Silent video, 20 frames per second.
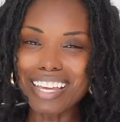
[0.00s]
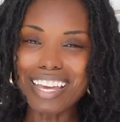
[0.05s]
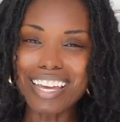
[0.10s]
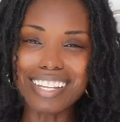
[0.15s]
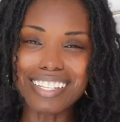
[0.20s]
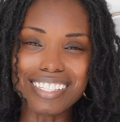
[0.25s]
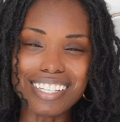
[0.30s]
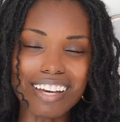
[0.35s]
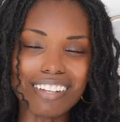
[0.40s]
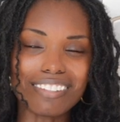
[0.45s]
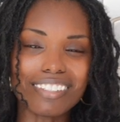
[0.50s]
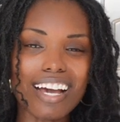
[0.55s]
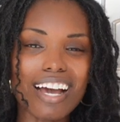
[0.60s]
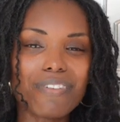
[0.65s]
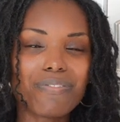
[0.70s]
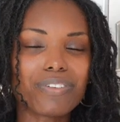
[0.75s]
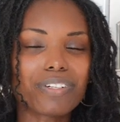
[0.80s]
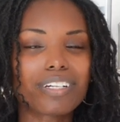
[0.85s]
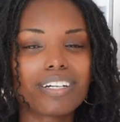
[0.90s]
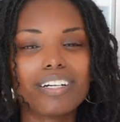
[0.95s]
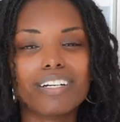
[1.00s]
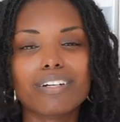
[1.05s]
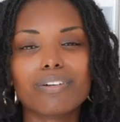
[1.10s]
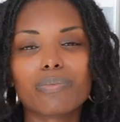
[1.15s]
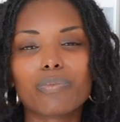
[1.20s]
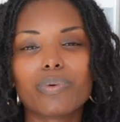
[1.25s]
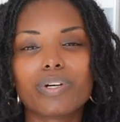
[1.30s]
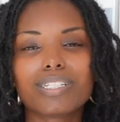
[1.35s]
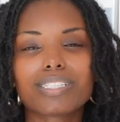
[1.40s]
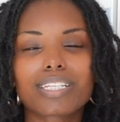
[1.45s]
In South
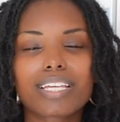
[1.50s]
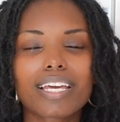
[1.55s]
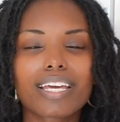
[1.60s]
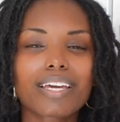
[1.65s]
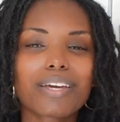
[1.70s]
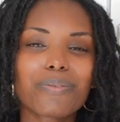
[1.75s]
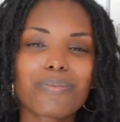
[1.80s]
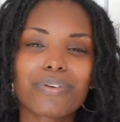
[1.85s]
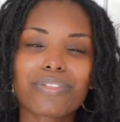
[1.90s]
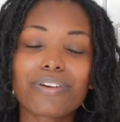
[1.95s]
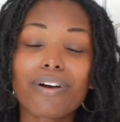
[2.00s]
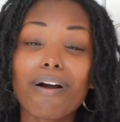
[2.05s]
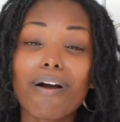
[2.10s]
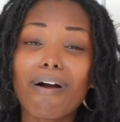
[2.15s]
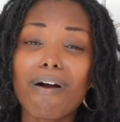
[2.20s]
Africa was hit with